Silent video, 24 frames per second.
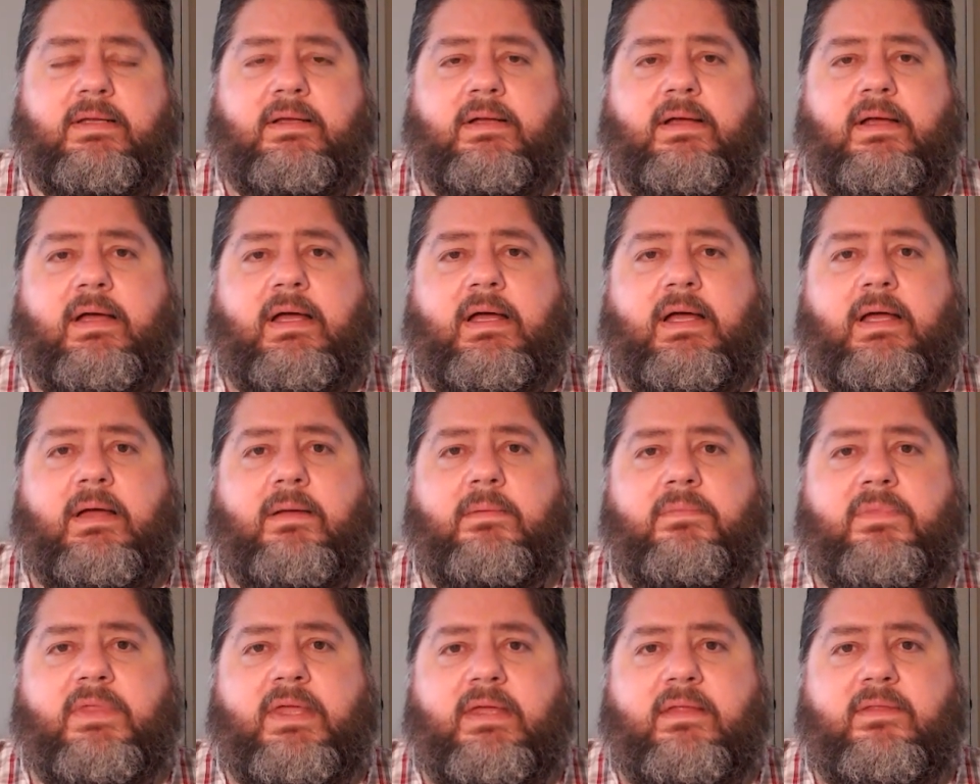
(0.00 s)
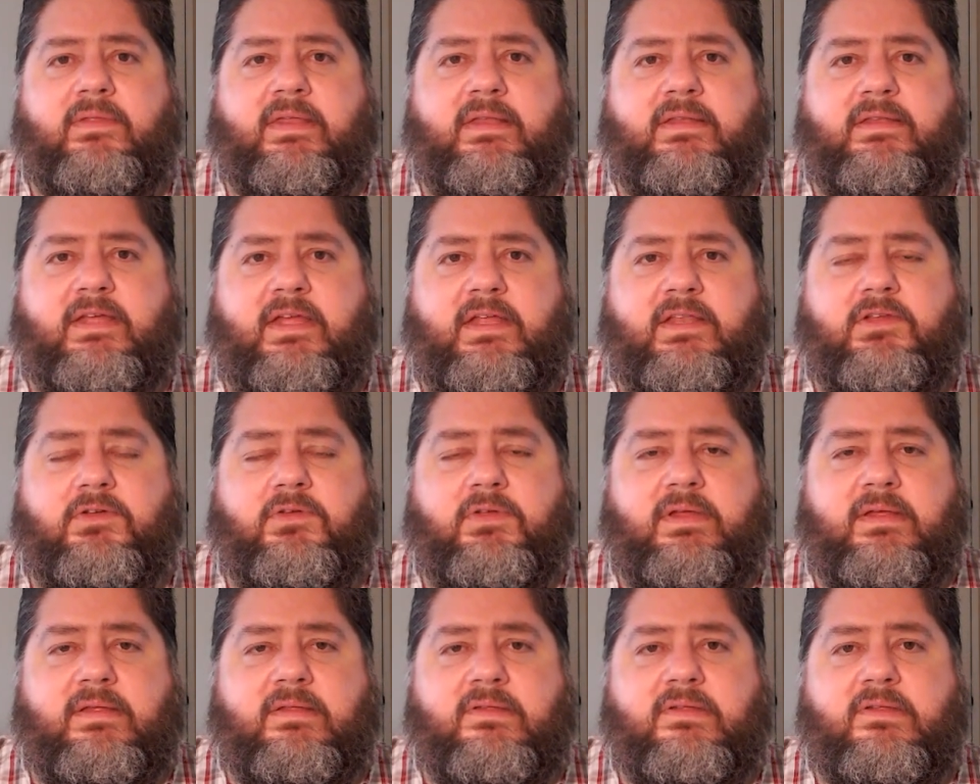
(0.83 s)
Um, that that Daniel
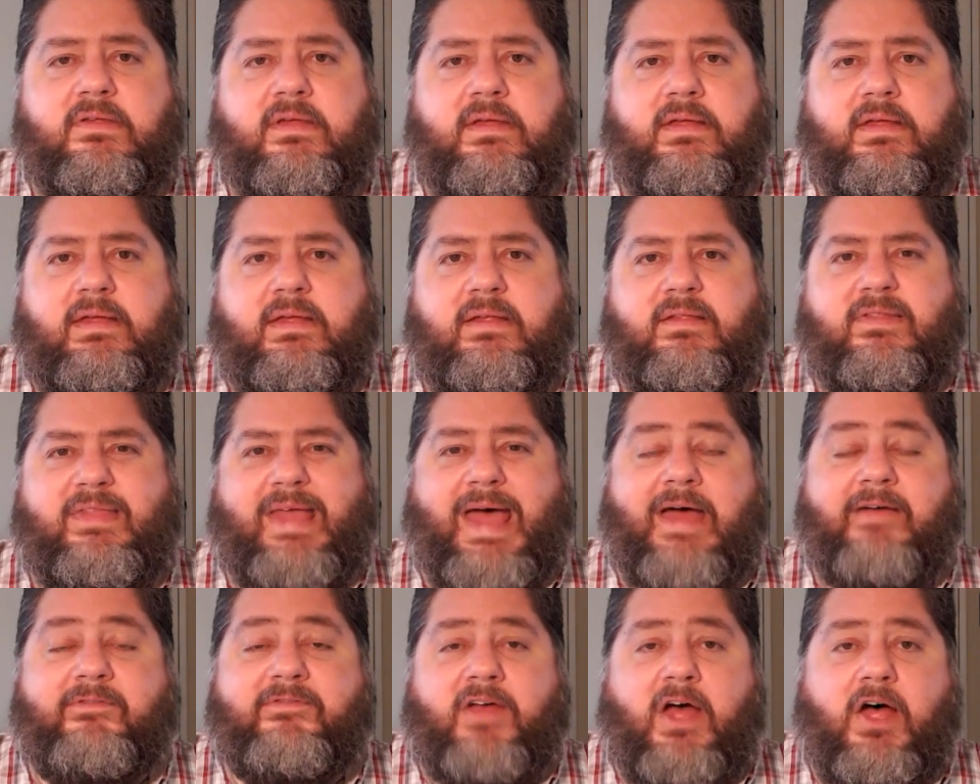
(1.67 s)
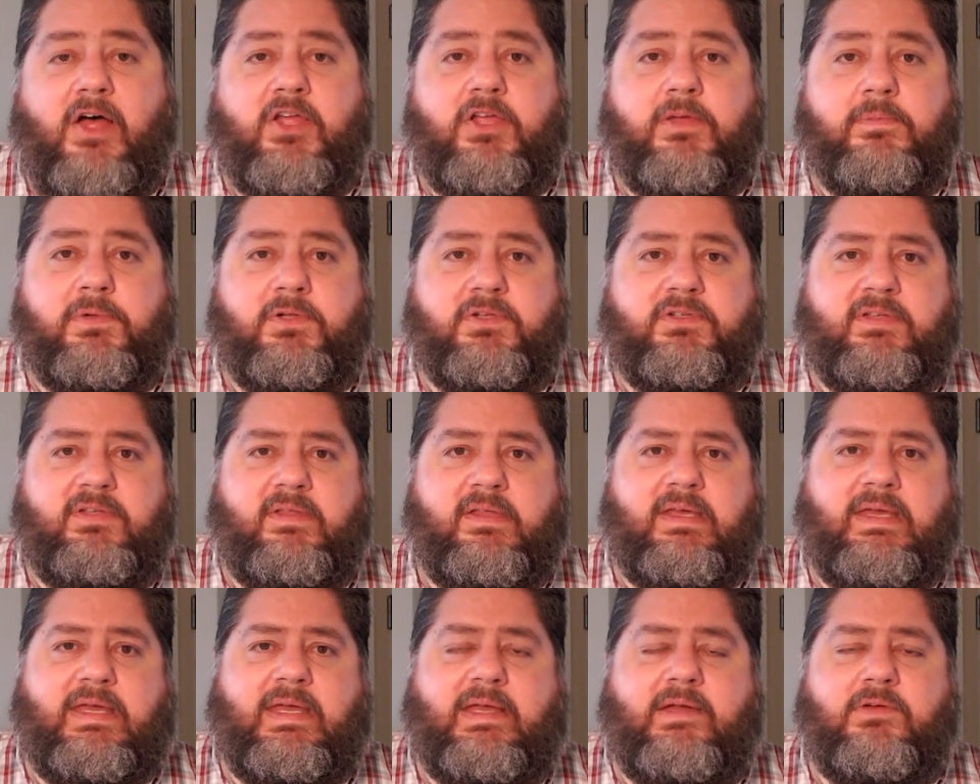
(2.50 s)
is is that valuable to the
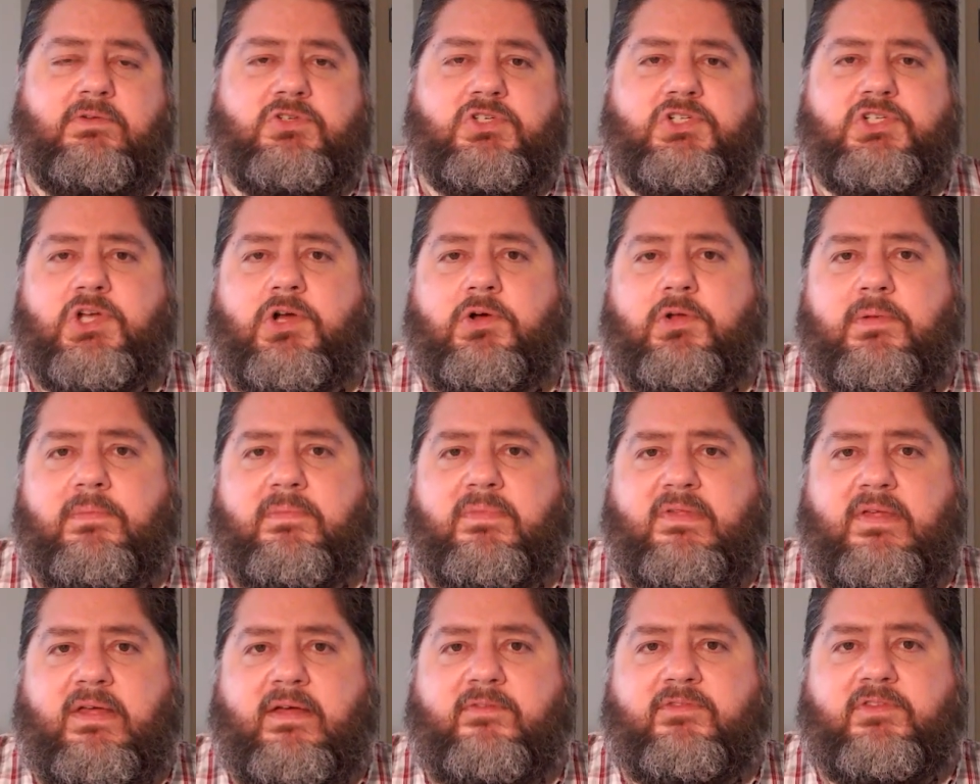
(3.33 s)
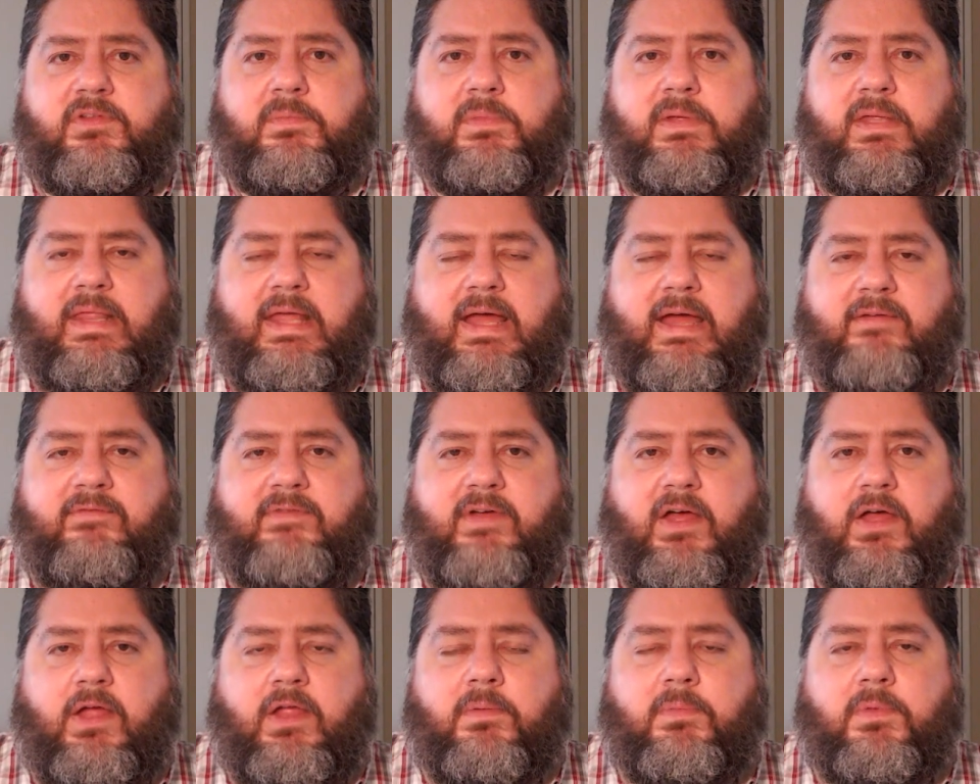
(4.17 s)
king, who's shown himself to be that
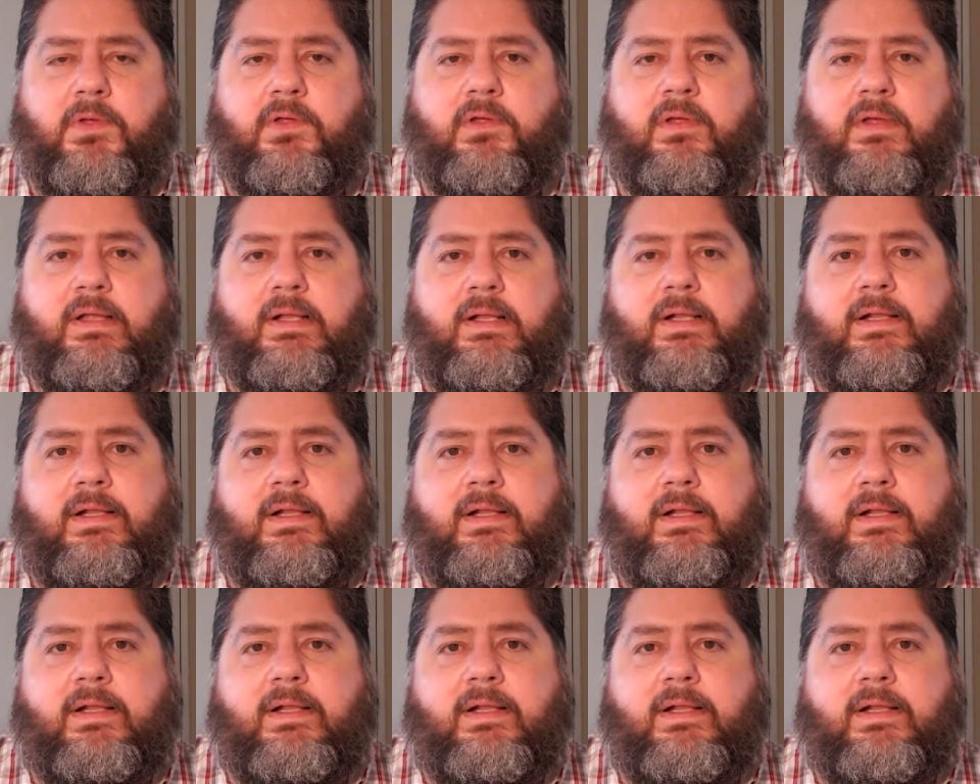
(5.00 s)
valuable.